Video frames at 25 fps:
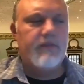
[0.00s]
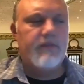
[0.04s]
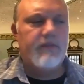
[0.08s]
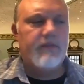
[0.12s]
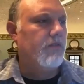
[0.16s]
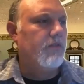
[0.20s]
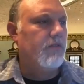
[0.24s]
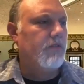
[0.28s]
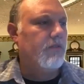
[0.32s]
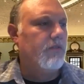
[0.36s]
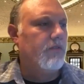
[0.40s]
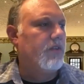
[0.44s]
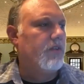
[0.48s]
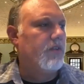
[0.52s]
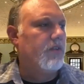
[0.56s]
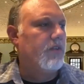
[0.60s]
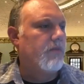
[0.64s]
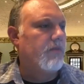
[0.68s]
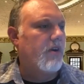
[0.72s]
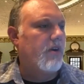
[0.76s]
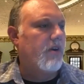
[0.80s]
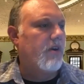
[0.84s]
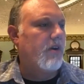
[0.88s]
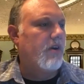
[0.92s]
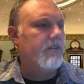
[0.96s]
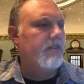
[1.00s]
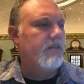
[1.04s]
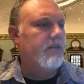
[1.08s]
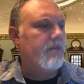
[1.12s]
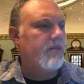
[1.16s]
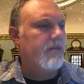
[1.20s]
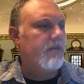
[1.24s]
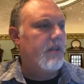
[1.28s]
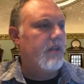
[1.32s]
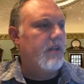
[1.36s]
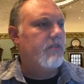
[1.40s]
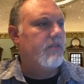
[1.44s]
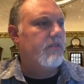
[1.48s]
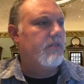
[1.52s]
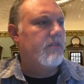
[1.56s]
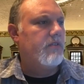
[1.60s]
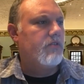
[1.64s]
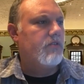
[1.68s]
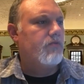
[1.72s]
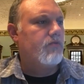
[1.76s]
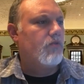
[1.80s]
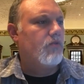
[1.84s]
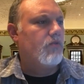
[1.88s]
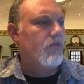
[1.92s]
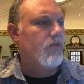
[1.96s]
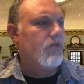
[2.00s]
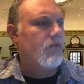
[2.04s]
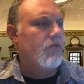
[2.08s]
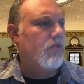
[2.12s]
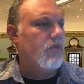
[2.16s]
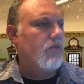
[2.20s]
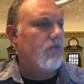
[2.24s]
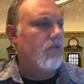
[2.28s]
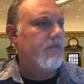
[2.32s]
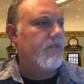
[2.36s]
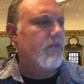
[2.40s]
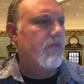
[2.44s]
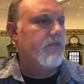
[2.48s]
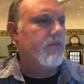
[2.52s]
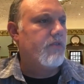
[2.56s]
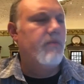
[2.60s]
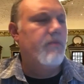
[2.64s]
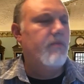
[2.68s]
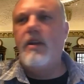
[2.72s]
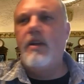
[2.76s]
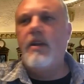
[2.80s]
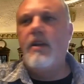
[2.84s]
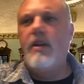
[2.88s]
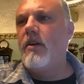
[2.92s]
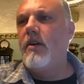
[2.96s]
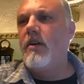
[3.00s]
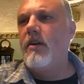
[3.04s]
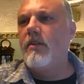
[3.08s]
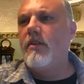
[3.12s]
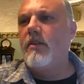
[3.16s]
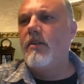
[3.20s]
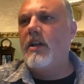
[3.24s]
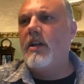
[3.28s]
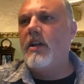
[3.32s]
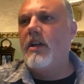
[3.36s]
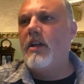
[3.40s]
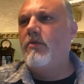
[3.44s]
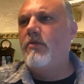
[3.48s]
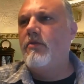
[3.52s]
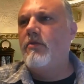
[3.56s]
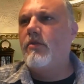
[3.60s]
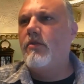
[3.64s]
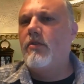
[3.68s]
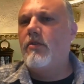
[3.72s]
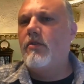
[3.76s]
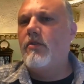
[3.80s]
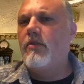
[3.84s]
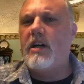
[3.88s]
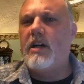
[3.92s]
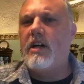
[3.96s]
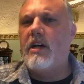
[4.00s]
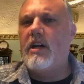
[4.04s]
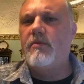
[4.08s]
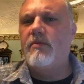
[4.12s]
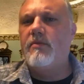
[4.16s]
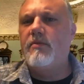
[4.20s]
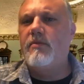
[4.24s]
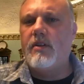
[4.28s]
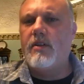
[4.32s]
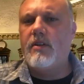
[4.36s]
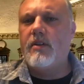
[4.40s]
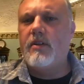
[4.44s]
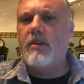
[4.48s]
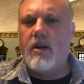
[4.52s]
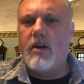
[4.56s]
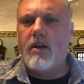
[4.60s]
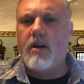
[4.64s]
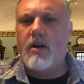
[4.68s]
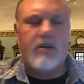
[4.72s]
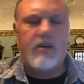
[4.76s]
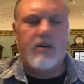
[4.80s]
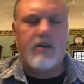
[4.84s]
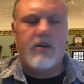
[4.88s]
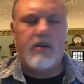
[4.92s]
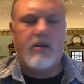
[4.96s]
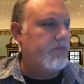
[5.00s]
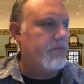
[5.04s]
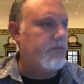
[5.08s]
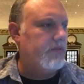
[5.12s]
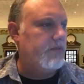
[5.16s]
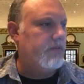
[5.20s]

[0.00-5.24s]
William Martin, Committee Clerk, Roll Call Vote Committee on Land Use. All items are coupled.